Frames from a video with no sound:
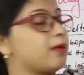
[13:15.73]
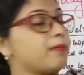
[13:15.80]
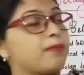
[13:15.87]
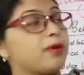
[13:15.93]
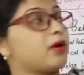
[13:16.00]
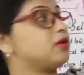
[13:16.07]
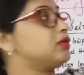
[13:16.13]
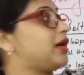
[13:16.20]

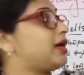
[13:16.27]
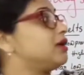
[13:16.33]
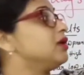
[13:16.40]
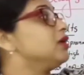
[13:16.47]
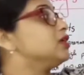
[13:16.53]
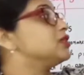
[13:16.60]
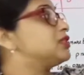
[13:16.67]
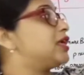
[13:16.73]
about
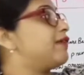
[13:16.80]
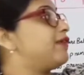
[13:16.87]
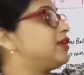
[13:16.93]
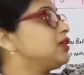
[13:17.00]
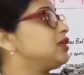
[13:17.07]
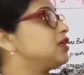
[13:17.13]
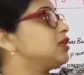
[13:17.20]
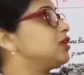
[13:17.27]
that
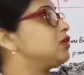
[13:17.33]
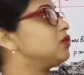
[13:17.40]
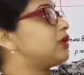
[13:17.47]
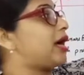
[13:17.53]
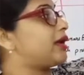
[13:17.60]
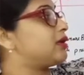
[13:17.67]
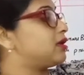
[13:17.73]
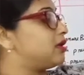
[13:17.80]
70 degree to
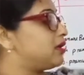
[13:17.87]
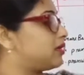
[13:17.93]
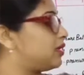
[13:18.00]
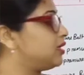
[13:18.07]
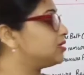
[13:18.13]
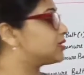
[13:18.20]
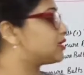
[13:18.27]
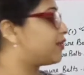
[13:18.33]
90
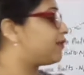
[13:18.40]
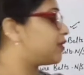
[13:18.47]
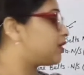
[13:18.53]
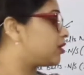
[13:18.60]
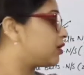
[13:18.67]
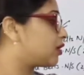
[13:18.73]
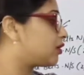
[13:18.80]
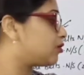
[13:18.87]
degree, 70
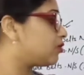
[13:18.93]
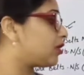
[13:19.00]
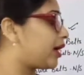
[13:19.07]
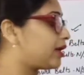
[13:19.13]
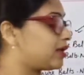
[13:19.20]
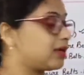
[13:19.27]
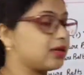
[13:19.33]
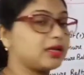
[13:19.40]
degree to
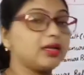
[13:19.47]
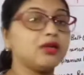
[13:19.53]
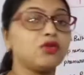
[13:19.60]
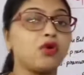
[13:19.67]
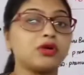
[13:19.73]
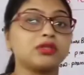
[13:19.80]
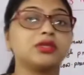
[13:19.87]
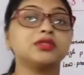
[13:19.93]
90 degree
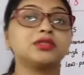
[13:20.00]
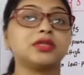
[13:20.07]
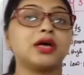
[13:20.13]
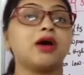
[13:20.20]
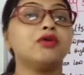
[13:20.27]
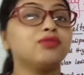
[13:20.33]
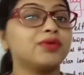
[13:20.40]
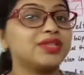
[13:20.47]
north and
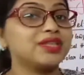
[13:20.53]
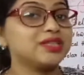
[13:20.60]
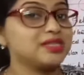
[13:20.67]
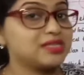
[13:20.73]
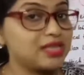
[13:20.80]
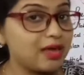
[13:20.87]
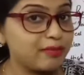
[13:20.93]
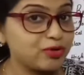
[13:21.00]
south within
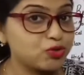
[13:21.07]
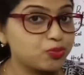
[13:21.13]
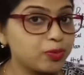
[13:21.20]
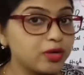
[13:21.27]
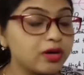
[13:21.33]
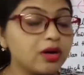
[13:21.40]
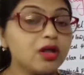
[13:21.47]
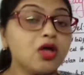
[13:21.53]
this
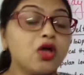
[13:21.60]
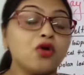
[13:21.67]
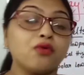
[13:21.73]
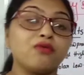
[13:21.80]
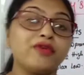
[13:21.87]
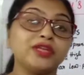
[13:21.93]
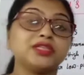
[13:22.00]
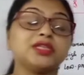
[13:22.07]
hemisphere,
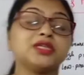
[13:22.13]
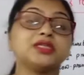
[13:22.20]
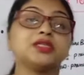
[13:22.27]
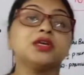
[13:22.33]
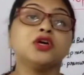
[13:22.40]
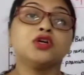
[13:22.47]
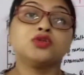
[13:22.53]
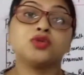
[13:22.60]
which is
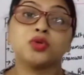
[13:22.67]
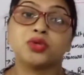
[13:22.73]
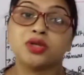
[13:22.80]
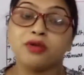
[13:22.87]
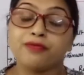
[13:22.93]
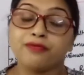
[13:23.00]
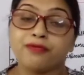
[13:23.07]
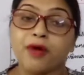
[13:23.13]

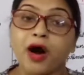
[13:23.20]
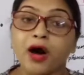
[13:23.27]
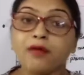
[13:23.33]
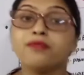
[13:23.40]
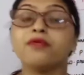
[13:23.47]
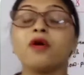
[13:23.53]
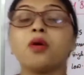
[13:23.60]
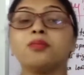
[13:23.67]
totally far
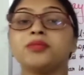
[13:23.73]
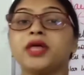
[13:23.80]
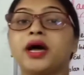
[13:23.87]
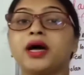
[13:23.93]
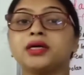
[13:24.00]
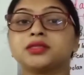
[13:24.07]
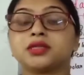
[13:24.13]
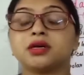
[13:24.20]
from
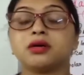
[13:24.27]
that